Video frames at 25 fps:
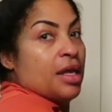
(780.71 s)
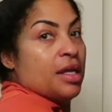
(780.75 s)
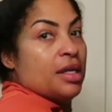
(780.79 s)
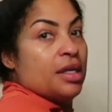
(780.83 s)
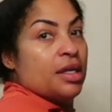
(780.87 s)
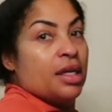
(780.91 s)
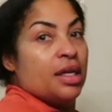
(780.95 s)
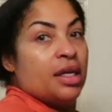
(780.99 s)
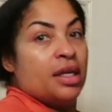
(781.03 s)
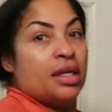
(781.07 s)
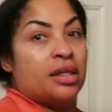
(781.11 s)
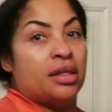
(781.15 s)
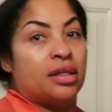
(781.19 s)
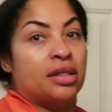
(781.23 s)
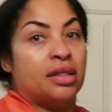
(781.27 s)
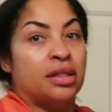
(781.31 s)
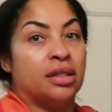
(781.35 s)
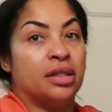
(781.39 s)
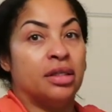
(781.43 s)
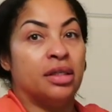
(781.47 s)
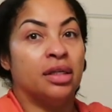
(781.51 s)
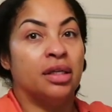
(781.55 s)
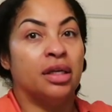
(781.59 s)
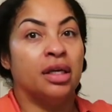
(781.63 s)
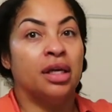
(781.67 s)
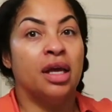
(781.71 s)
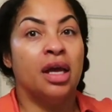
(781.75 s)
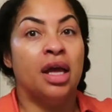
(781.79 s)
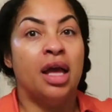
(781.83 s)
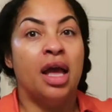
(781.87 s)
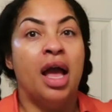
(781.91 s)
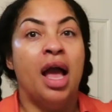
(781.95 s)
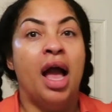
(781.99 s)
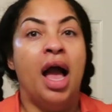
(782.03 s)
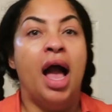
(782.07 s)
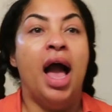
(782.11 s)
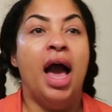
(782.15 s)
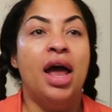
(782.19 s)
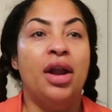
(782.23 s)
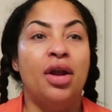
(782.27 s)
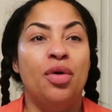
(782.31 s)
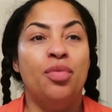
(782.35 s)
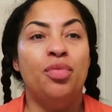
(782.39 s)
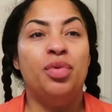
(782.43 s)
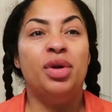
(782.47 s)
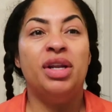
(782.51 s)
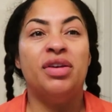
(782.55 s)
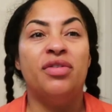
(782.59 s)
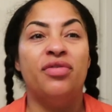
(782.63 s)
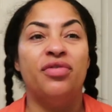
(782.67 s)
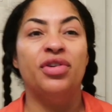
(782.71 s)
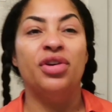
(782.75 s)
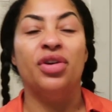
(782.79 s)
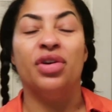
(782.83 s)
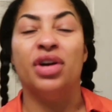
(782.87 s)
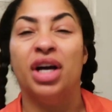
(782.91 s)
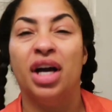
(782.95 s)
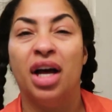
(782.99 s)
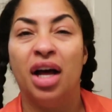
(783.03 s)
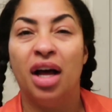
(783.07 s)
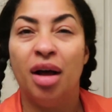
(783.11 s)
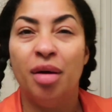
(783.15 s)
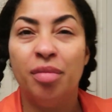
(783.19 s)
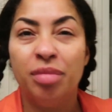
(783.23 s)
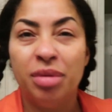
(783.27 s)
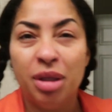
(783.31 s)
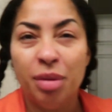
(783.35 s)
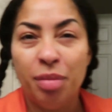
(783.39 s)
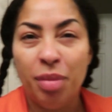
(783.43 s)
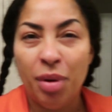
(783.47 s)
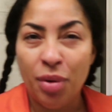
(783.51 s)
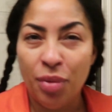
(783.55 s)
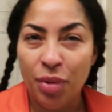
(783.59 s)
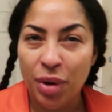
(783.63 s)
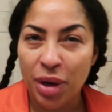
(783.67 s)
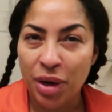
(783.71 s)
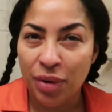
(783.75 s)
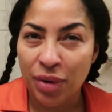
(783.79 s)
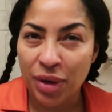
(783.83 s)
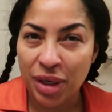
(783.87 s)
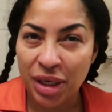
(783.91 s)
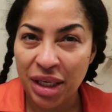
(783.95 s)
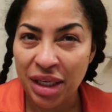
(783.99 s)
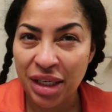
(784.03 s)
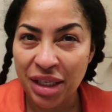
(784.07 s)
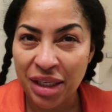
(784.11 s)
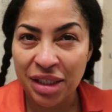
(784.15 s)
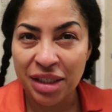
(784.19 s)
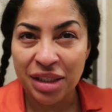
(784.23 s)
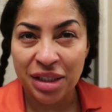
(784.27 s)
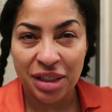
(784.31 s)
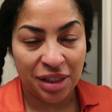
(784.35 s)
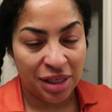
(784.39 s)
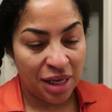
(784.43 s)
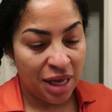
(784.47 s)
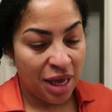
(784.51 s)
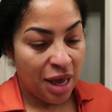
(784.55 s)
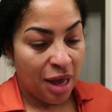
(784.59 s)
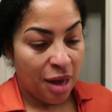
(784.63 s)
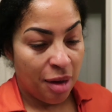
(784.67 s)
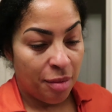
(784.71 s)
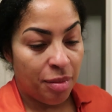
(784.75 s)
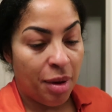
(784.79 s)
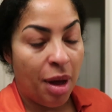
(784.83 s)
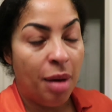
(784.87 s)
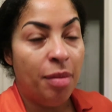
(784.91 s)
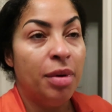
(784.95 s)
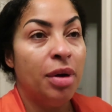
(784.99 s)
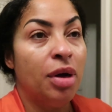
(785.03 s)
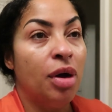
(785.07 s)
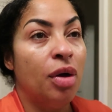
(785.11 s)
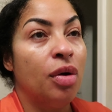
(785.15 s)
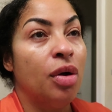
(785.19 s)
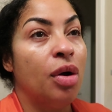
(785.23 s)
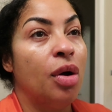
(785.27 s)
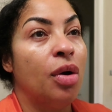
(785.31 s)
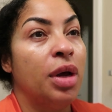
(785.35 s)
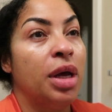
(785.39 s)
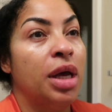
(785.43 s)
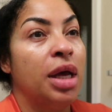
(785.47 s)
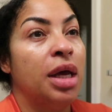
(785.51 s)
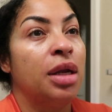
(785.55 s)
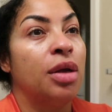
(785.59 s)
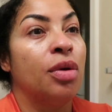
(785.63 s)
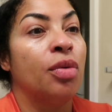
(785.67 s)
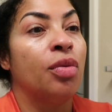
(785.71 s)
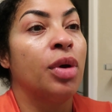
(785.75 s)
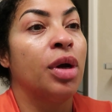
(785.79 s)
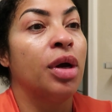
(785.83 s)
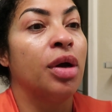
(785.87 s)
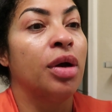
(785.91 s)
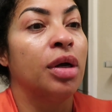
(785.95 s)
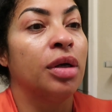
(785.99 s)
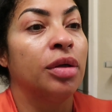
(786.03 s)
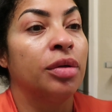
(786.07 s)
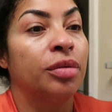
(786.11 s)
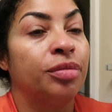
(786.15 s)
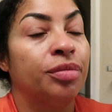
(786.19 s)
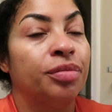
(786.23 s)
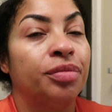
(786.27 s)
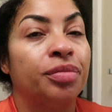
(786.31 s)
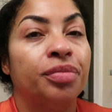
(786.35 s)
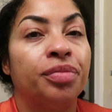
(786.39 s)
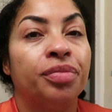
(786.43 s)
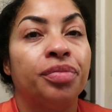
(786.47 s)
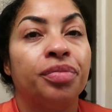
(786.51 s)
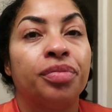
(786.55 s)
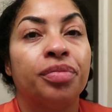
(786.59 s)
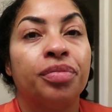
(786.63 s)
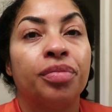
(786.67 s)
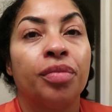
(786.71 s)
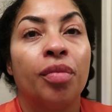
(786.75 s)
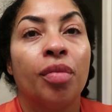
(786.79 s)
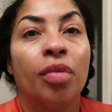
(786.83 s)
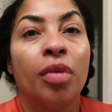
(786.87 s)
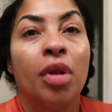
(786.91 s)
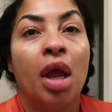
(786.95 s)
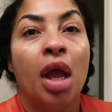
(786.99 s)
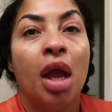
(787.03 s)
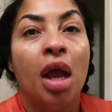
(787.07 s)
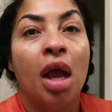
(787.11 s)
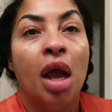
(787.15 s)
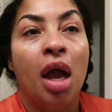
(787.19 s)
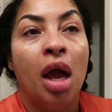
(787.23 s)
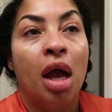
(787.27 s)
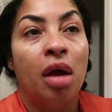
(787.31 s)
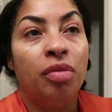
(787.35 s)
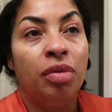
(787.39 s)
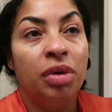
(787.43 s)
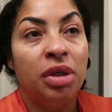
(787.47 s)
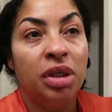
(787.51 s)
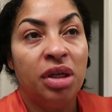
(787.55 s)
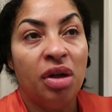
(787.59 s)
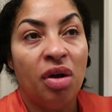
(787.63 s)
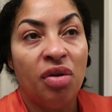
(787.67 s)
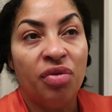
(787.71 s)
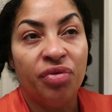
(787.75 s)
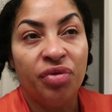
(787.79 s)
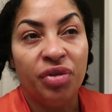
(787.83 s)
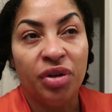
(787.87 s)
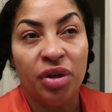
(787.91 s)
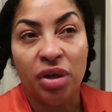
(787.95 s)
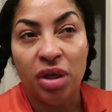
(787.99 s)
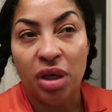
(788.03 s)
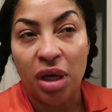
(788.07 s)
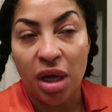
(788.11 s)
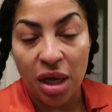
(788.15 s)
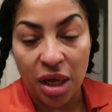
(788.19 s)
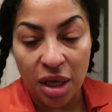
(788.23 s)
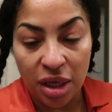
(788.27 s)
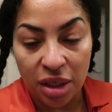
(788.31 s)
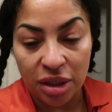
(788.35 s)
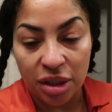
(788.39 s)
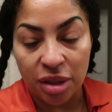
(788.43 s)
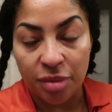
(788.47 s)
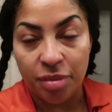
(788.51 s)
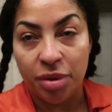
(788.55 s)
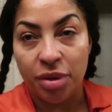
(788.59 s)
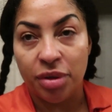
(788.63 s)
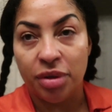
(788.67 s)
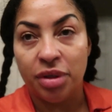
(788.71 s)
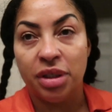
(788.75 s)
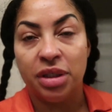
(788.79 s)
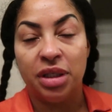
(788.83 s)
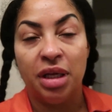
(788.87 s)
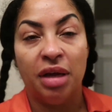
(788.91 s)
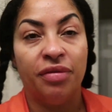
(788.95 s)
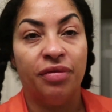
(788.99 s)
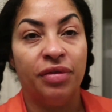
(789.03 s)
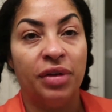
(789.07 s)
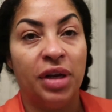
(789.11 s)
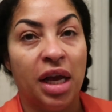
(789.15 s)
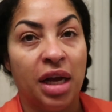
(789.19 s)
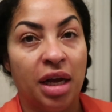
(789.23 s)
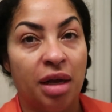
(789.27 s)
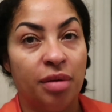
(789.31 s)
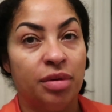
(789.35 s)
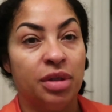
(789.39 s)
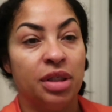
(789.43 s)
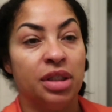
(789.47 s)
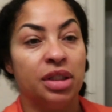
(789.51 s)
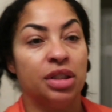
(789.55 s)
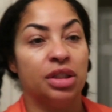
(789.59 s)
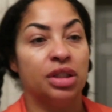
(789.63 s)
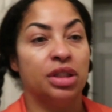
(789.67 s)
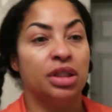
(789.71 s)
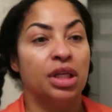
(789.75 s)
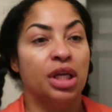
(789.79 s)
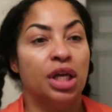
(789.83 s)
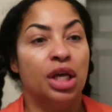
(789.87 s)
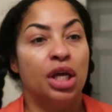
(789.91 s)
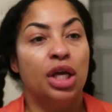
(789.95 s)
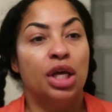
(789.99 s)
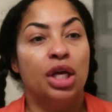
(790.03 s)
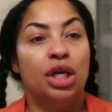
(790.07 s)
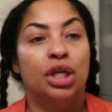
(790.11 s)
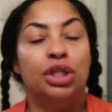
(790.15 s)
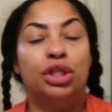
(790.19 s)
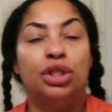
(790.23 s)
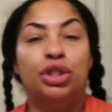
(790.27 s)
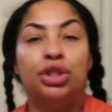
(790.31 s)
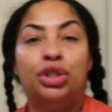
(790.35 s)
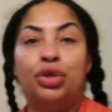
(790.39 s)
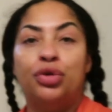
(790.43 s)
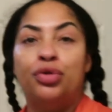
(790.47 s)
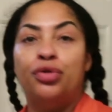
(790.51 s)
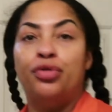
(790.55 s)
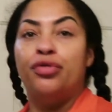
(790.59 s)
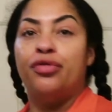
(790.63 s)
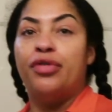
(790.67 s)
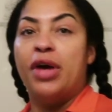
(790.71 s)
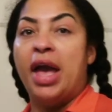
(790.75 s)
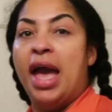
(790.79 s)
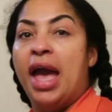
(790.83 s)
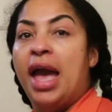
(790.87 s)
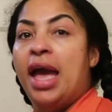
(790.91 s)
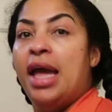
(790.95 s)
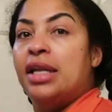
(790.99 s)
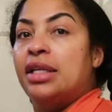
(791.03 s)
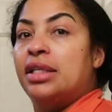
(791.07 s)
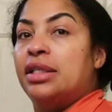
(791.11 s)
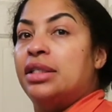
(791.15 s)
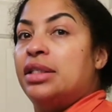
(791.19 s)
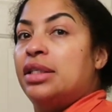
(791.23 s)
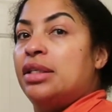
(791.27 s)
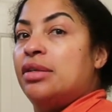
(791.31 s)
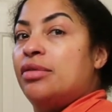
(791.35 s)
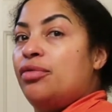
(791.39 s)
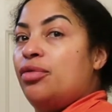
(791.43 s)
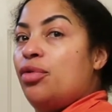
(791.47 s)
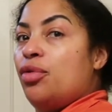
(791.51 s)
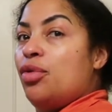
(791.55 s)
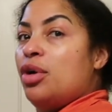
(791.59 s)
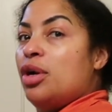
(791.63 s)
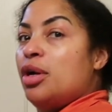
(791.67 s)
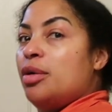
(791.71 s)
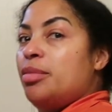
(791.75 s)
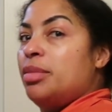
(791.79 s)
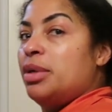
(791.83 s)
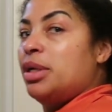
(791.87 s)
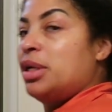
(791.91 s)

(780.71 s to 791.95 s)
And then I don't really feel comfortable wearing this, but I'm gonna go ahead and wear it. Really don't feel comfortable because I feel like I'm just too fat for it.